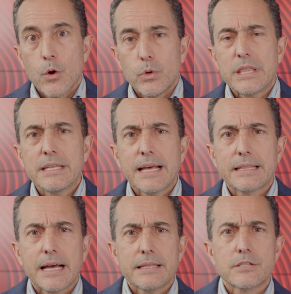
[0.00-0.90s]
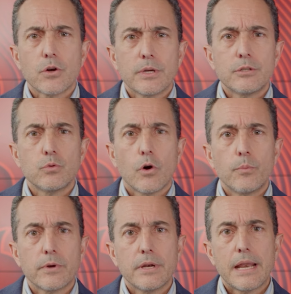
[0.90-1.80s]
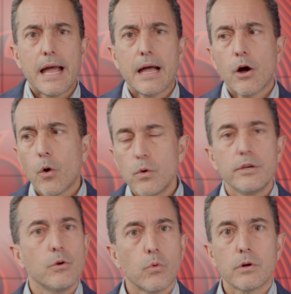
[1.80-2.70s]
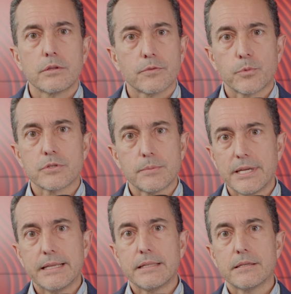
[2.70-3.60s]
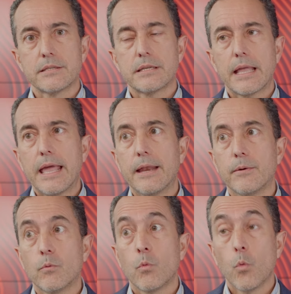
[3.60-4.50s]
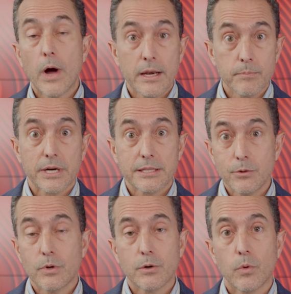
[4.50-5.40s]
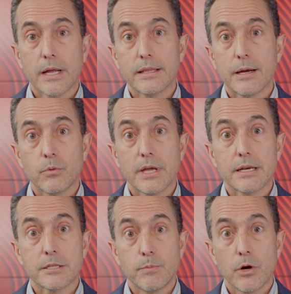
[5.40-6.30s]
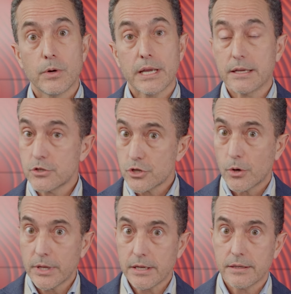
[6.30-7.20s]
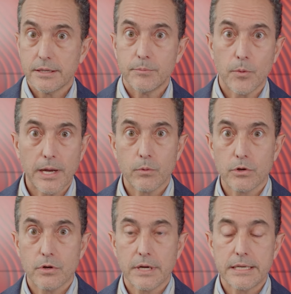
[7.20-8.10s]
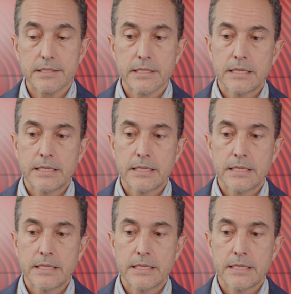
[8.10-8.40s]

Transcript: We think that that's going to open a whole new world of possibilities. And one particular one that we are exploring and showing in Mobile World Congress